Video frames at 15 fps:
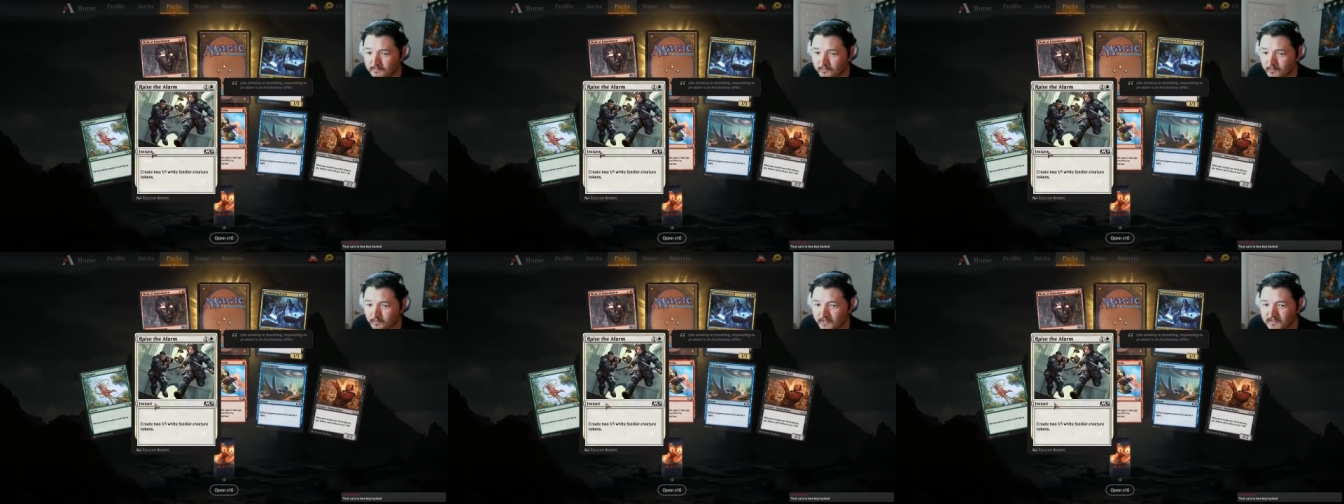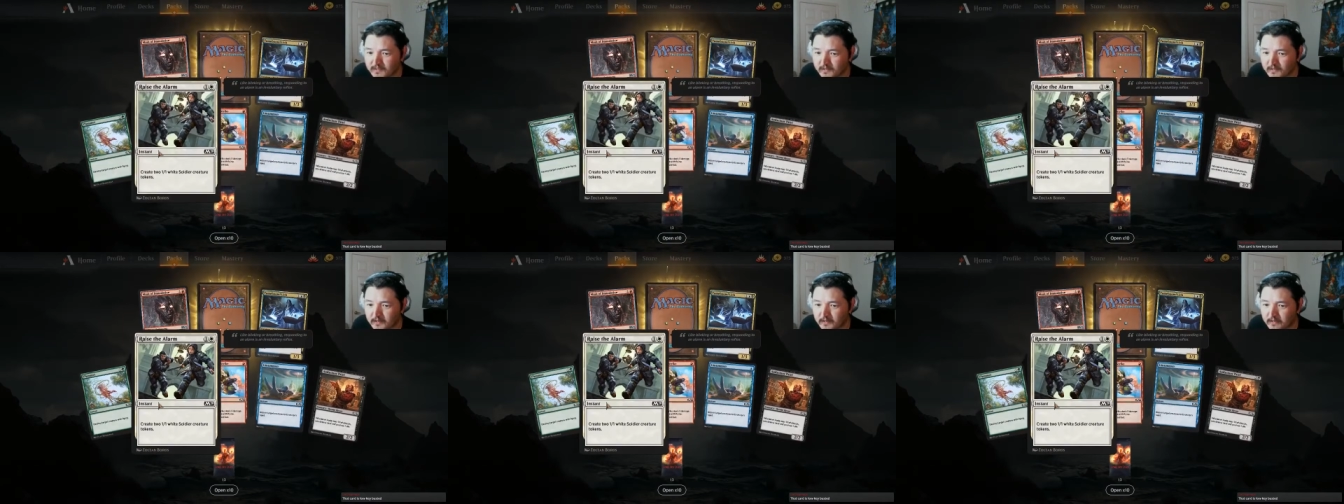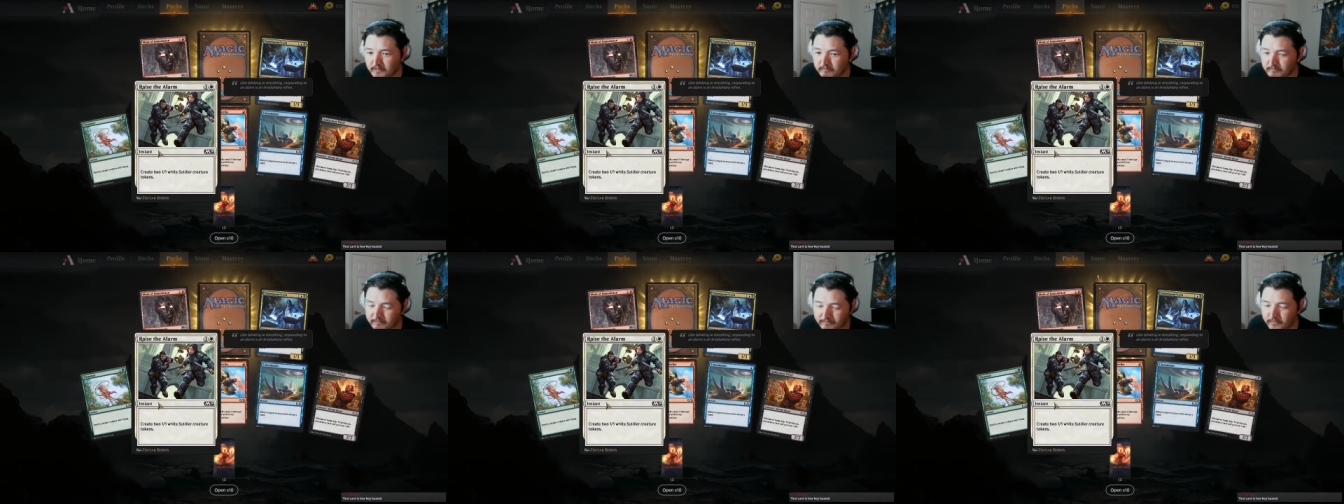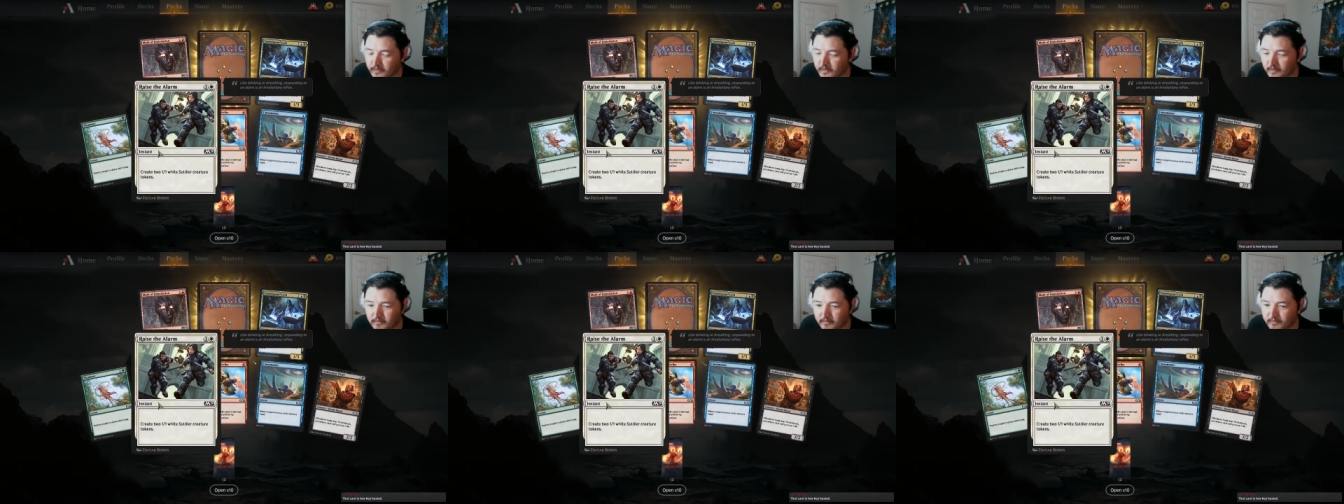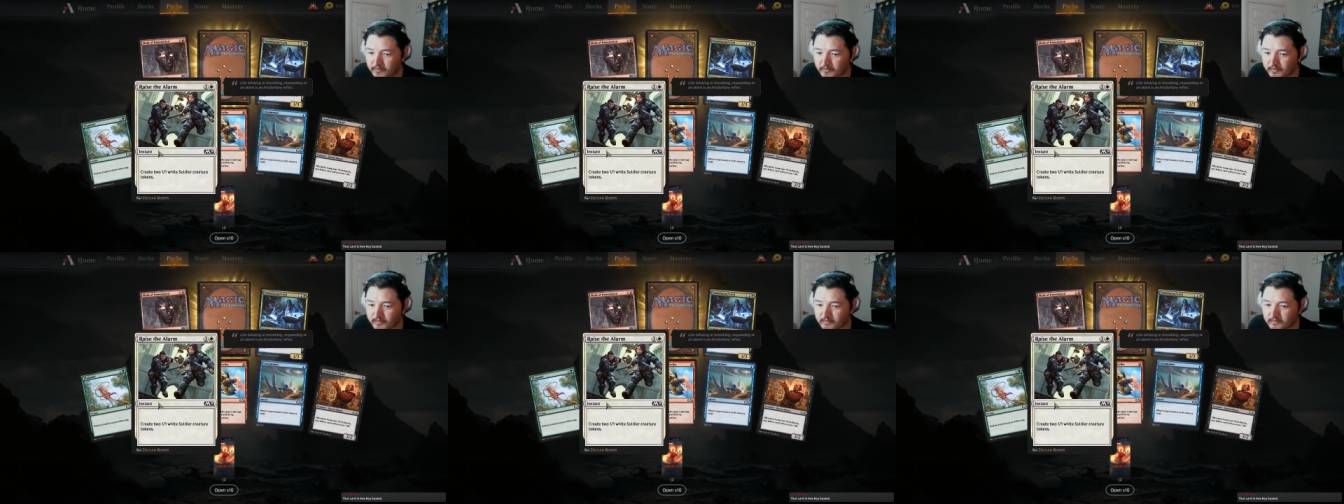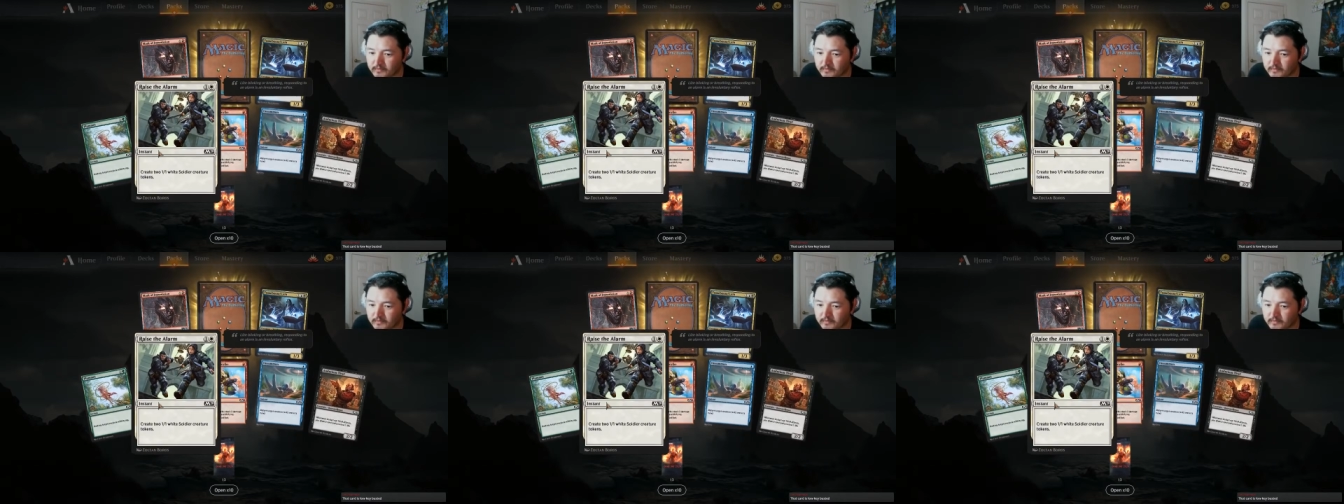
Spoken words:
Raise the Alarm, reprint.